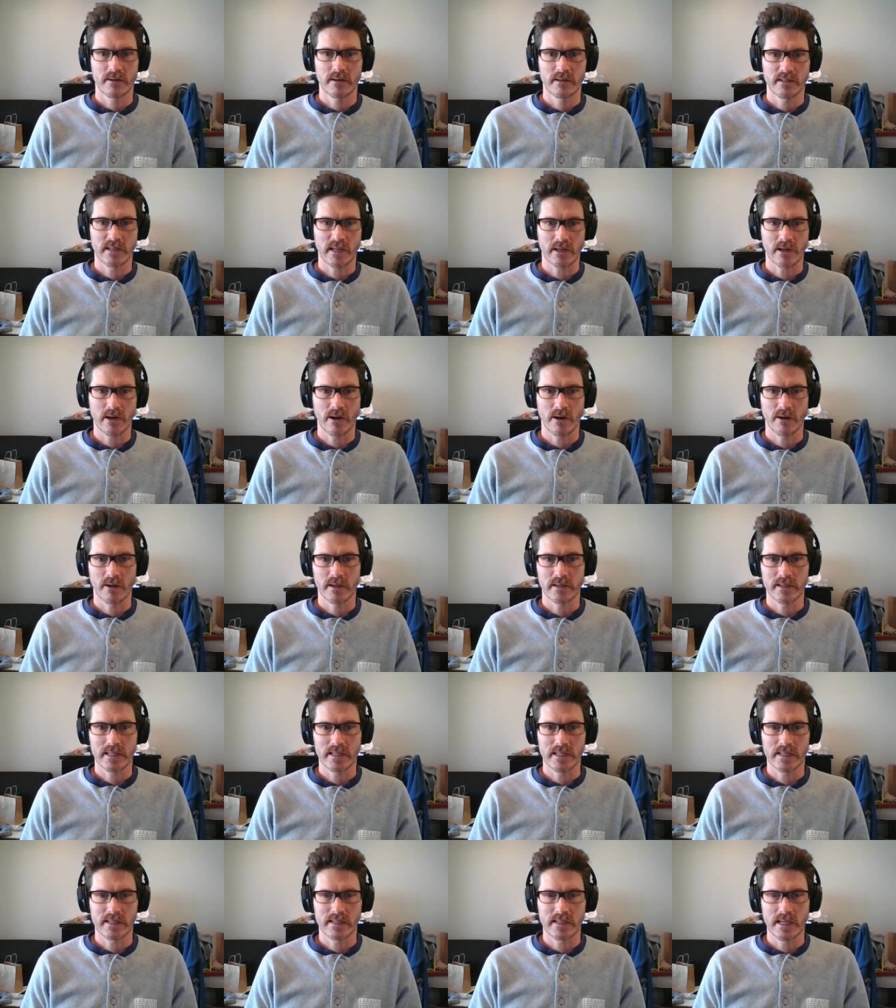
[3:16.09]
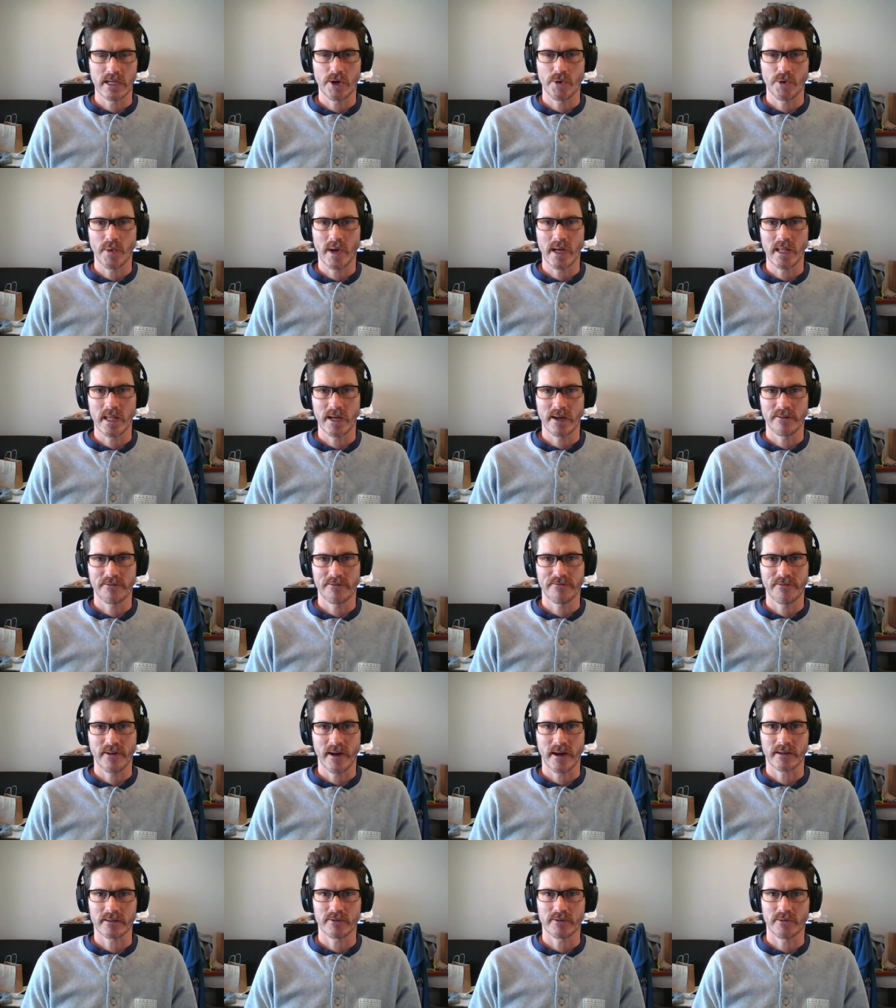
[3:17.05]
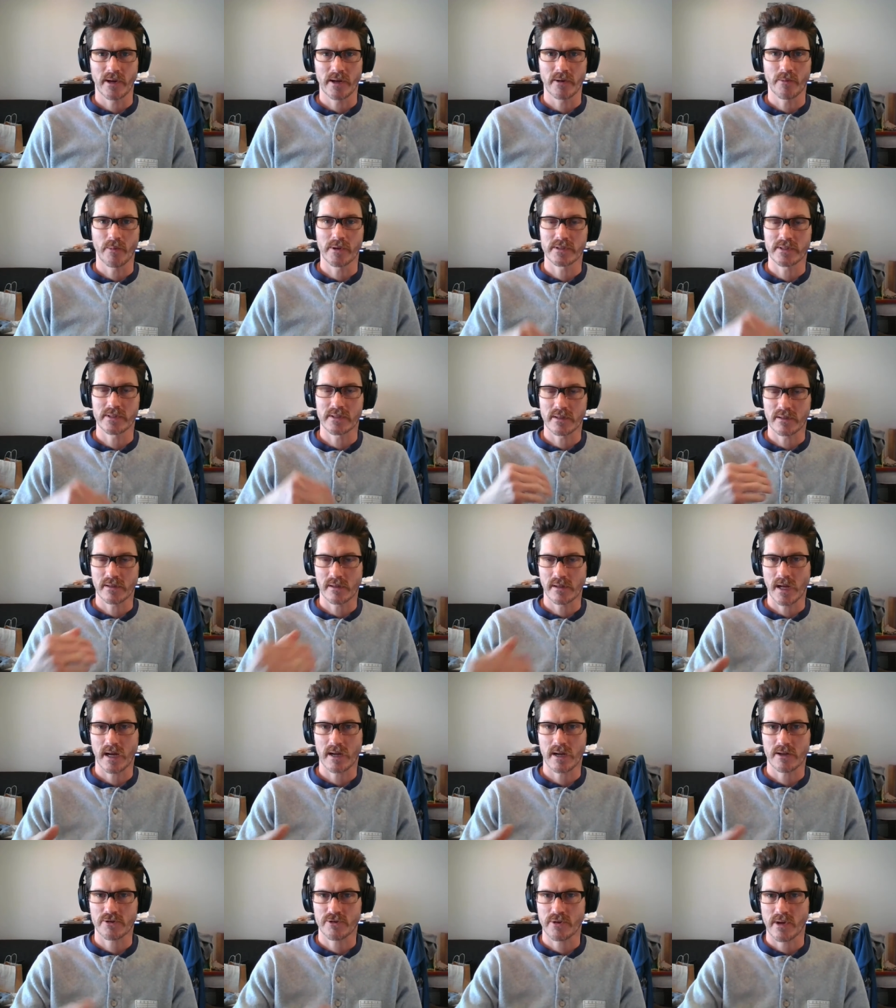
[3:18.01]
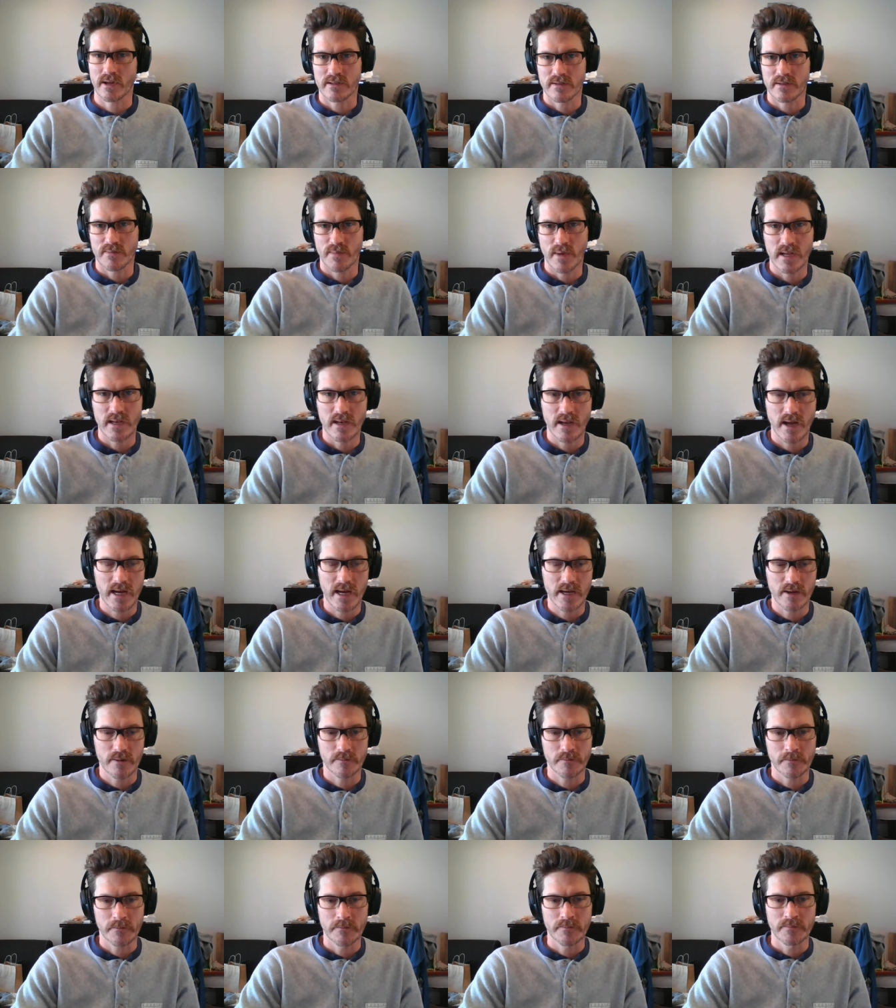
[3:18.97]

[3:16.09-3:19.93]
as I call it, the Cinderella effect, right? Once the clock strikes midnight,